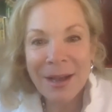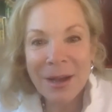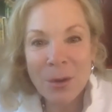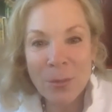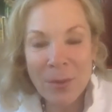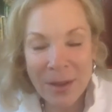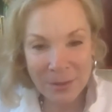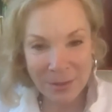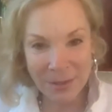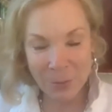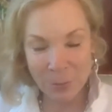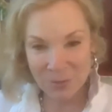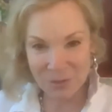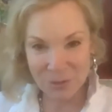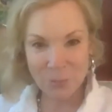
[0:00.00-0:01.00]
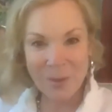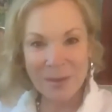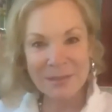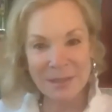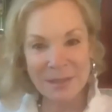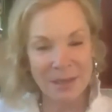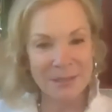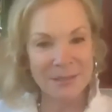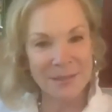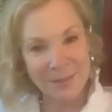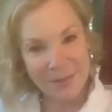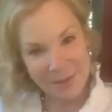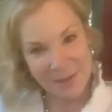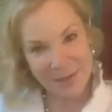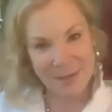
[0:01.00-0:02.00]
when he was directing us, and
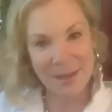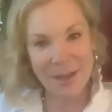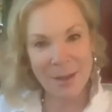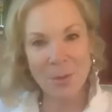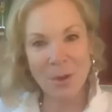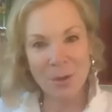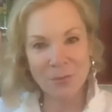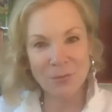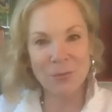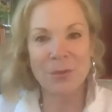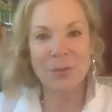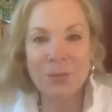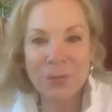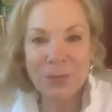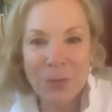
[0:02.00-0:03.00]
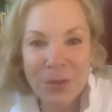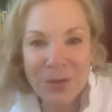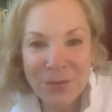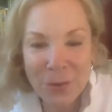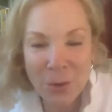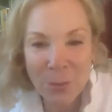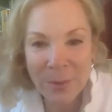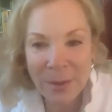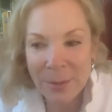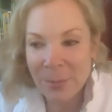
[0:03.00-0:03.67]
then he'd come on for the filming.